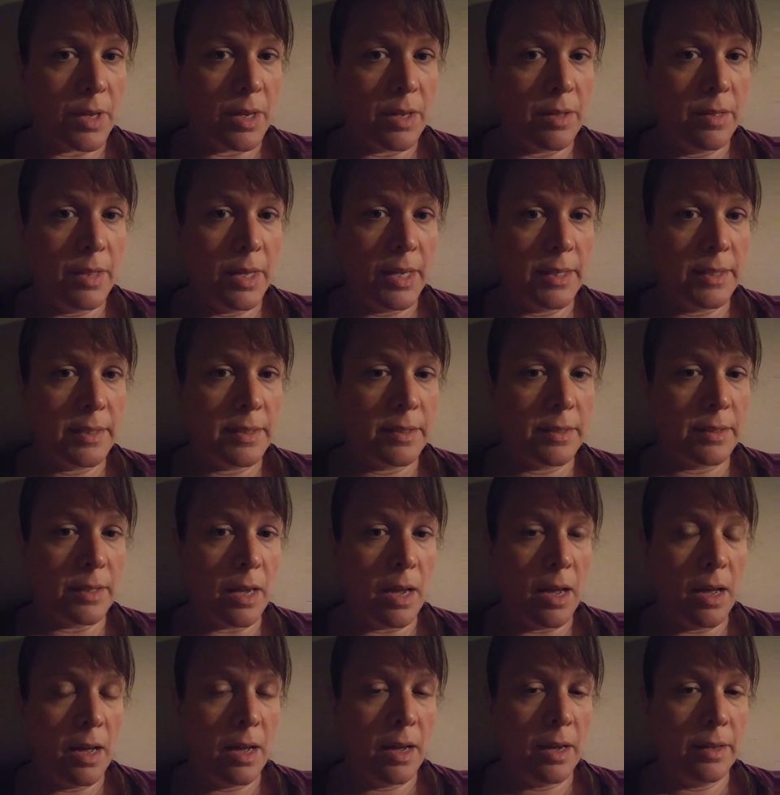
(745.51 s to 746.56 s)
this
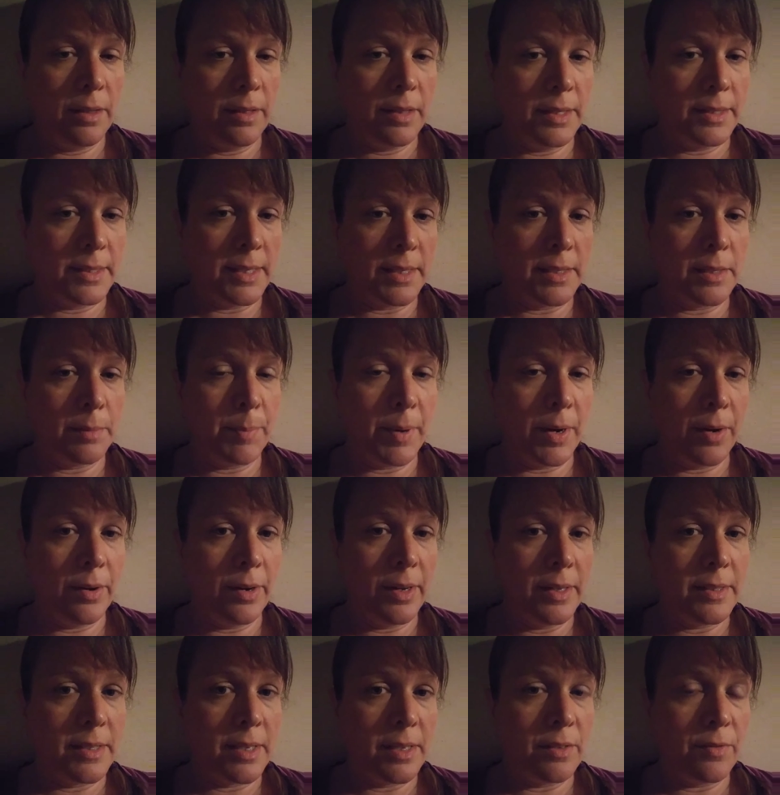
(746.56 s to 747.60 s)

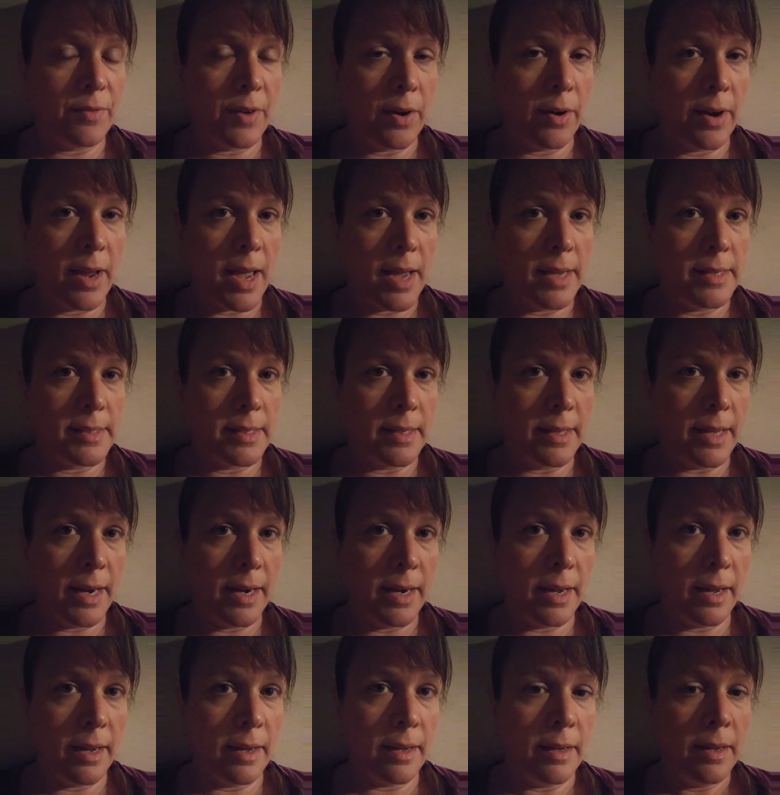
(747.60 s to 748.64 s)
experience is very
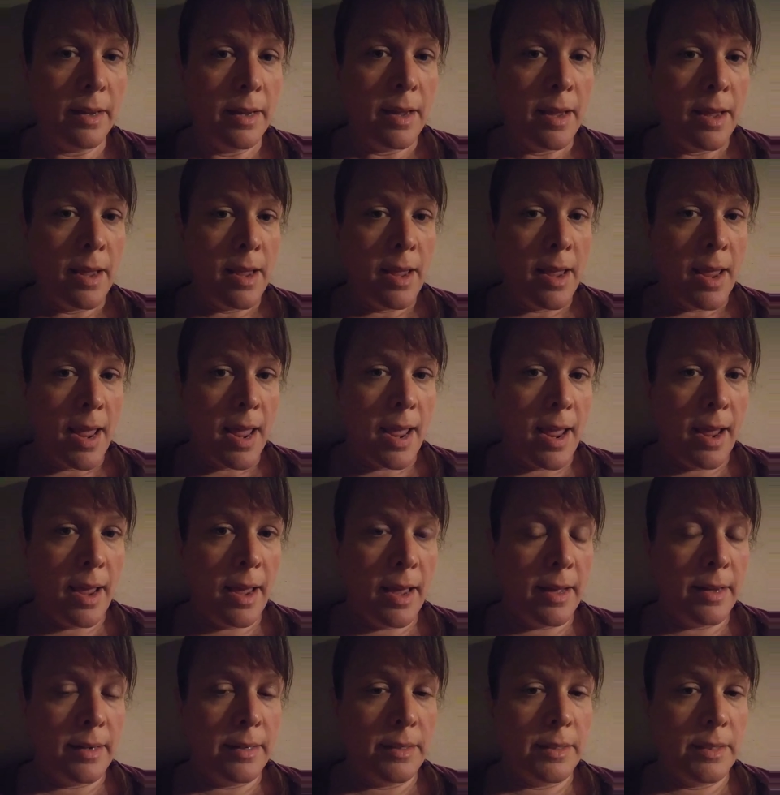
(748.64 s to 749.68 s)
isolating.
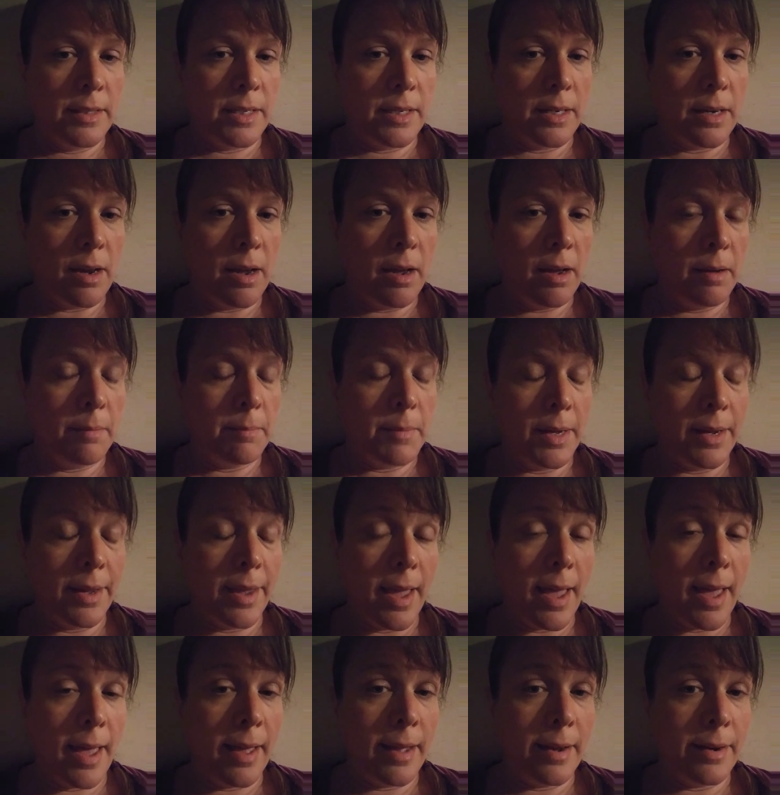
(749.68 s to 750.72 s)
And
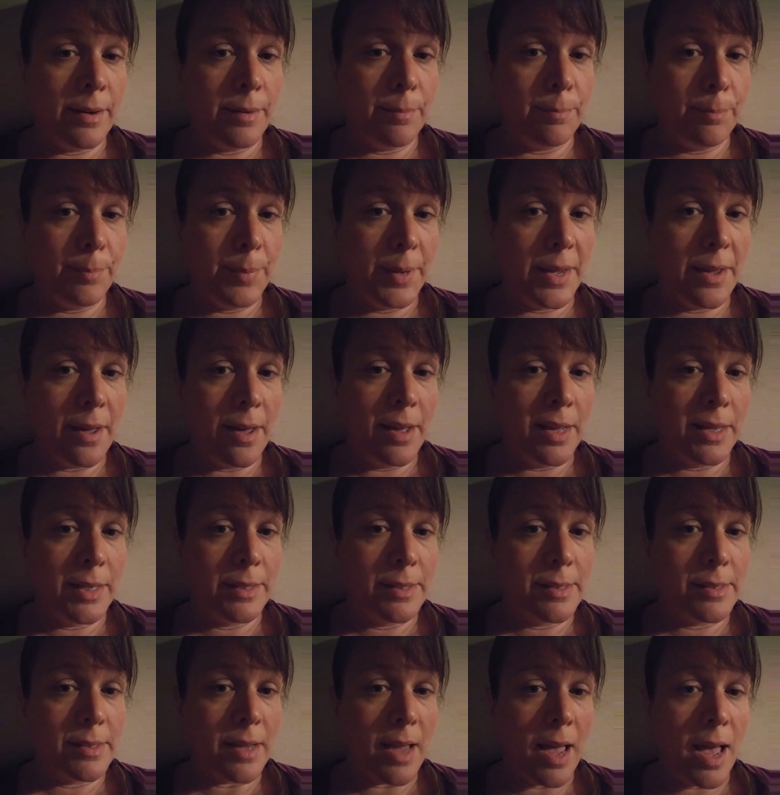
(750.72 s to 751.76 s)
again,
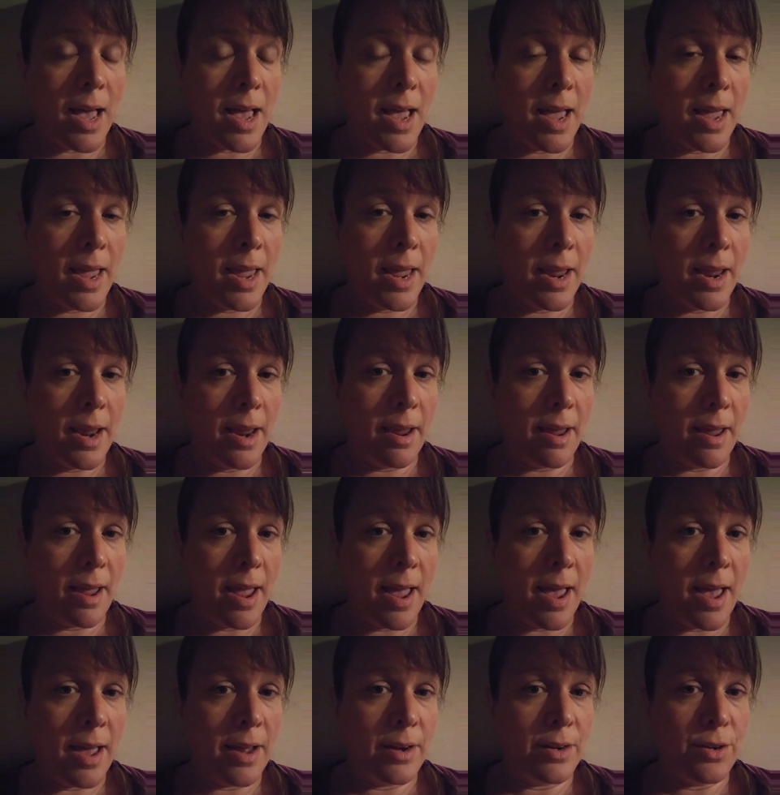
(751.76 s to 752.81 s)
because I
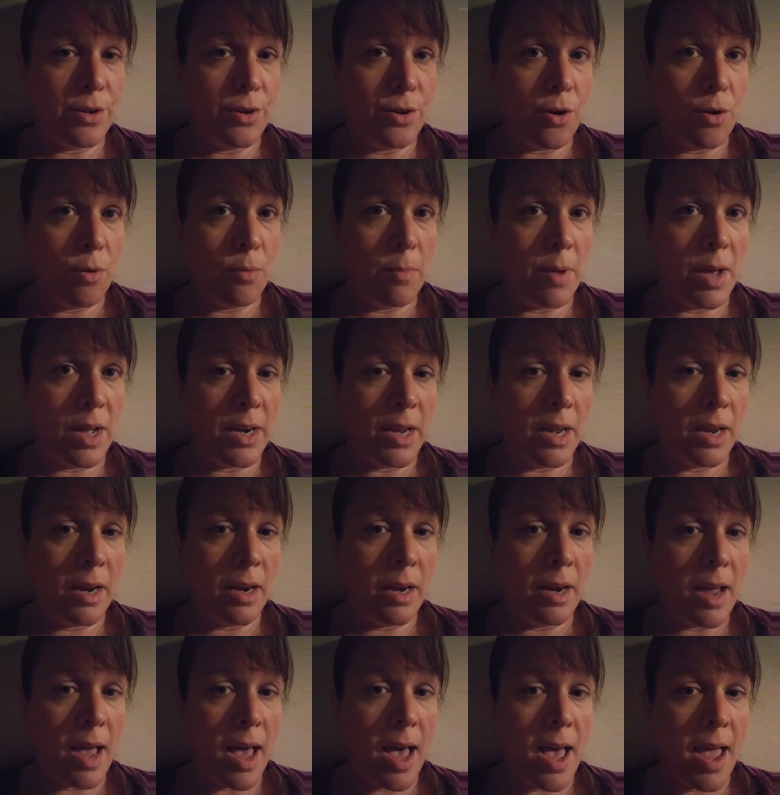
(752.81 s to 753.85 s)
had no
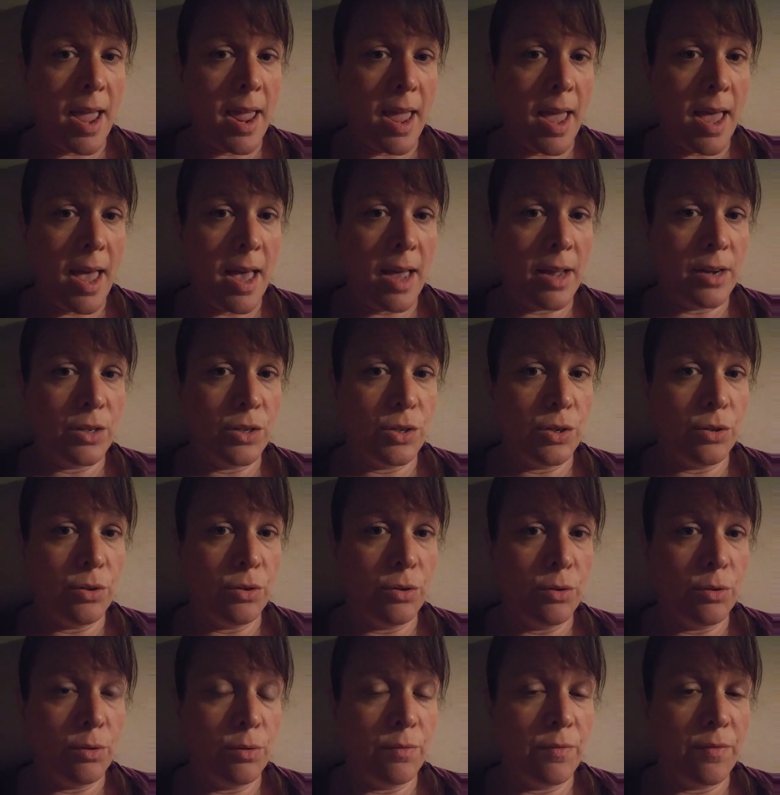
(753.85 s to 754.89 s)
money, I had
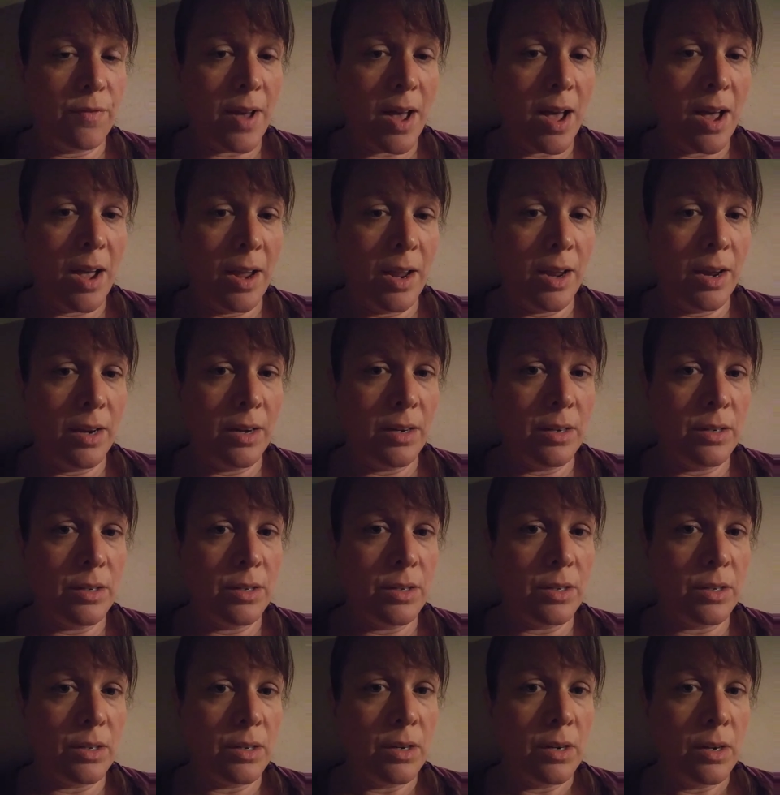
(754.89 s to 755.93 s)
to
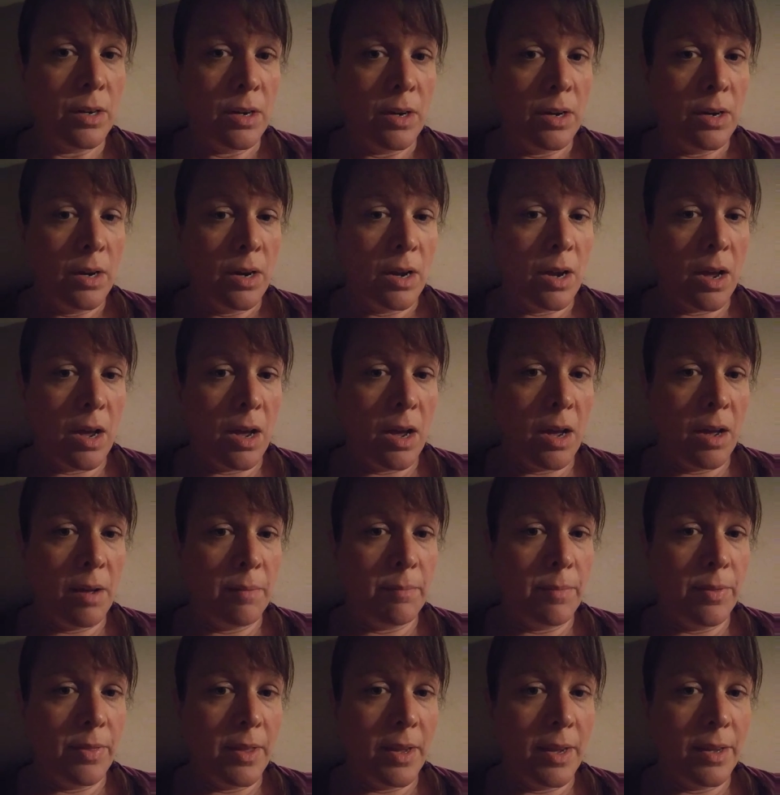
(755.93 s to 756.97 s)
find
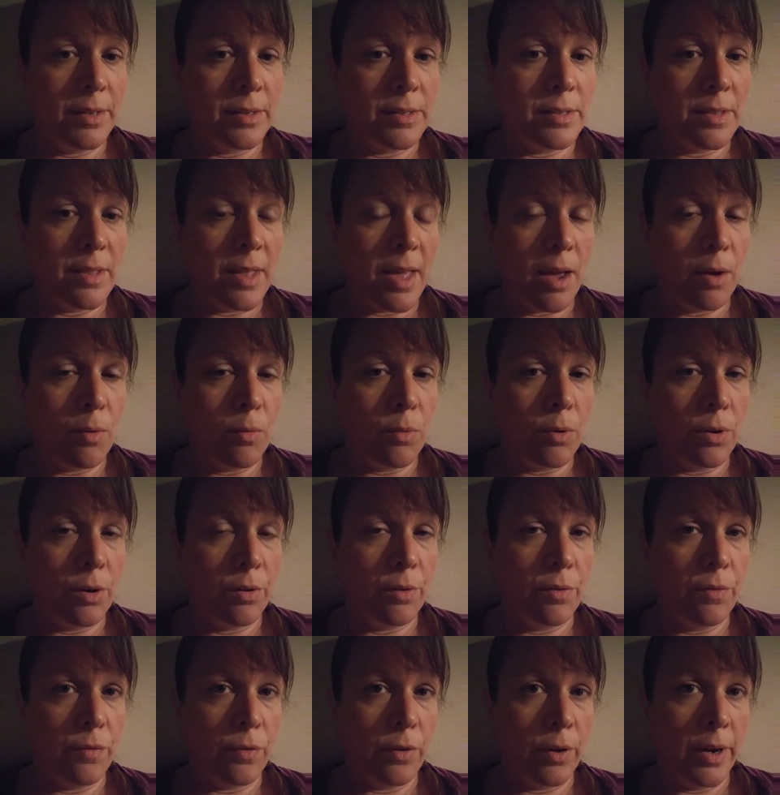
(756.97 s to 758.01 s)
things that
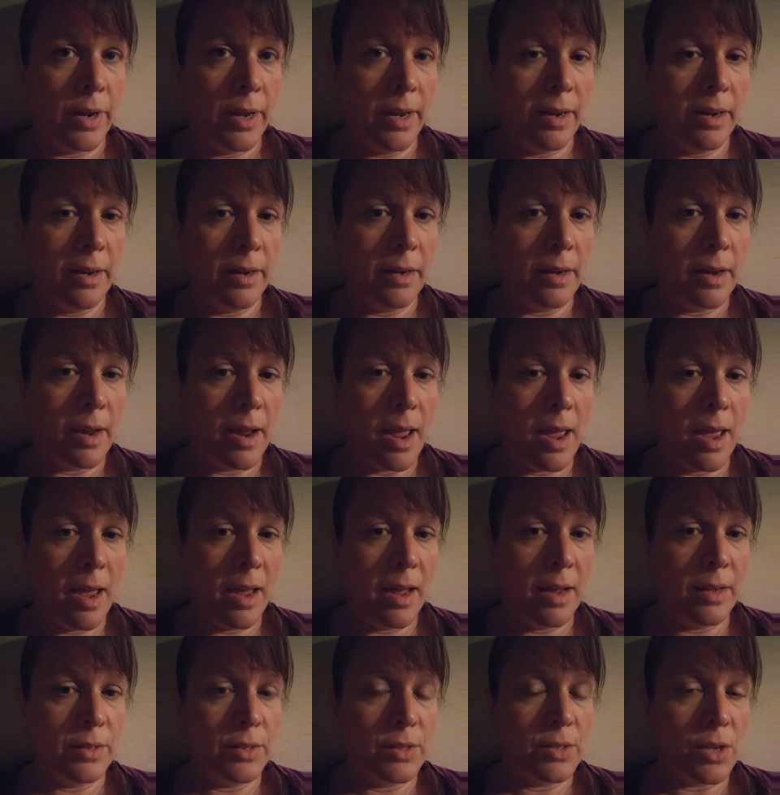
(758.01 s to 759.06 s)
were free.
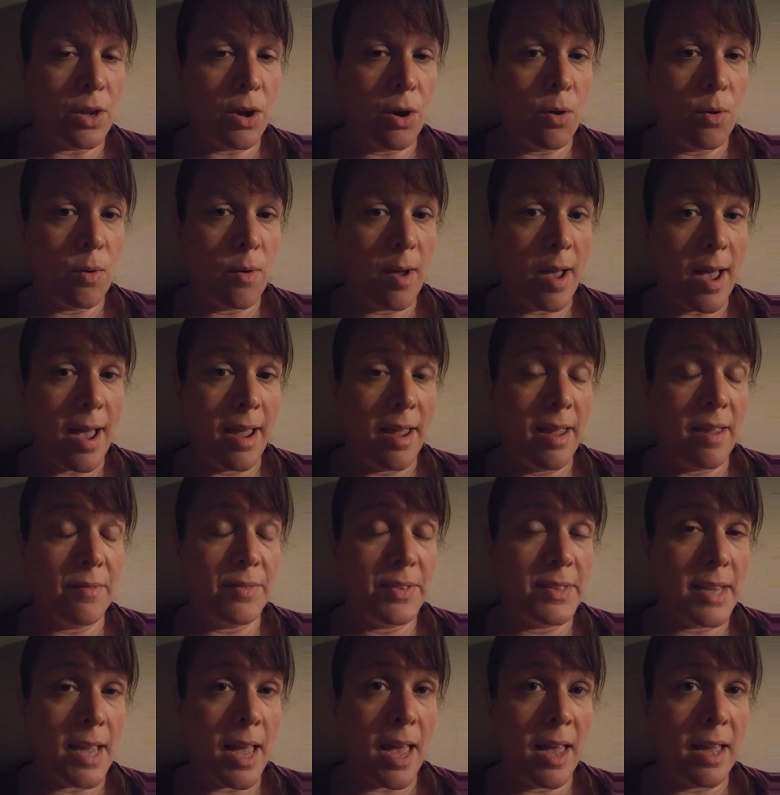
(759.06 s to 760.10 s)
And so I have
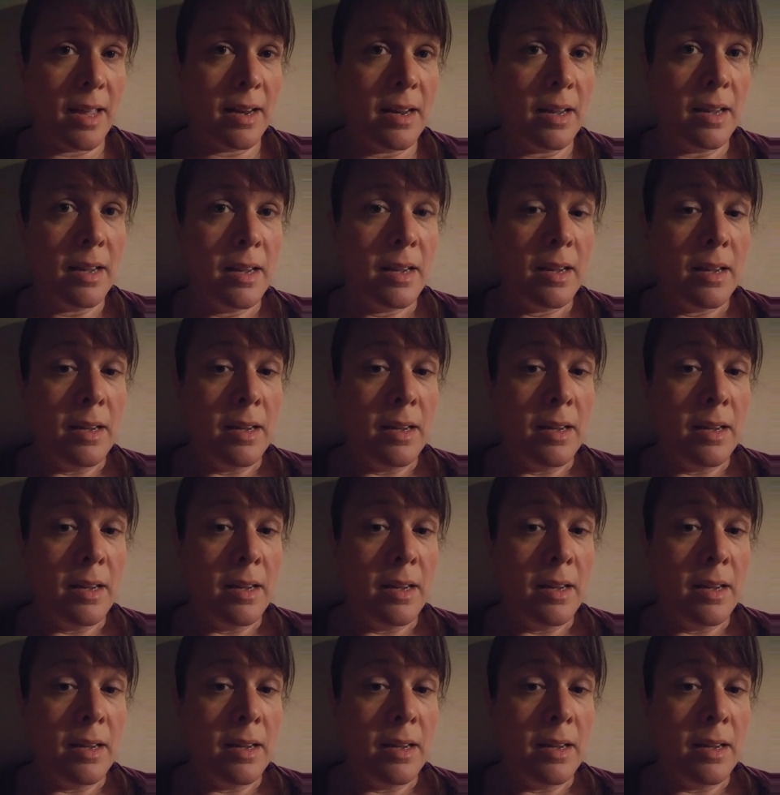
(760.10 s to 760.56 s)
said